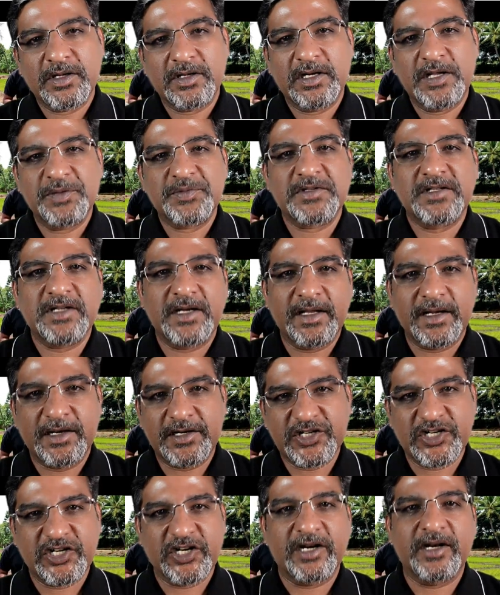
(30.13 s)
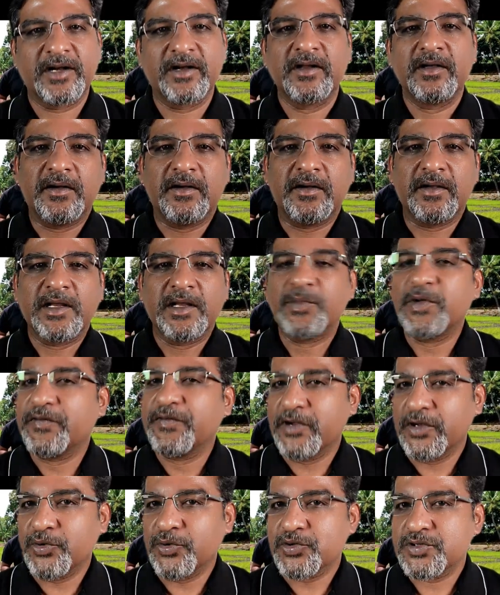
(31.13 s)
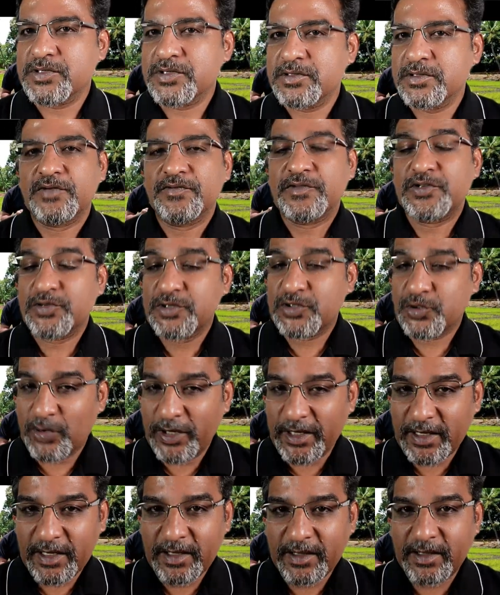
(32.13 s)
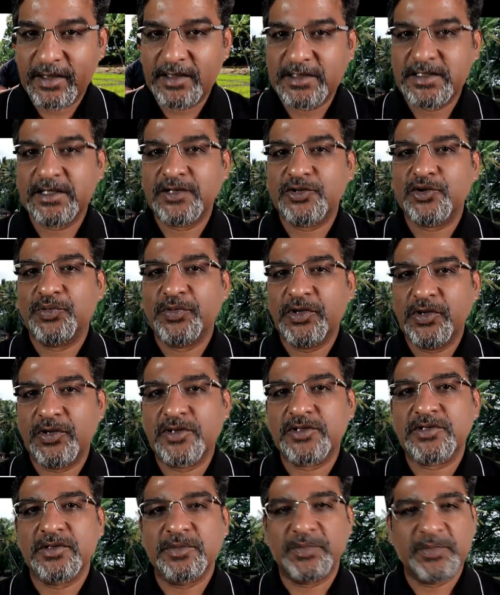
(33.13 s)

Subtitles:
the tips that I had shared in my videos. So, which was quite encouraging to me also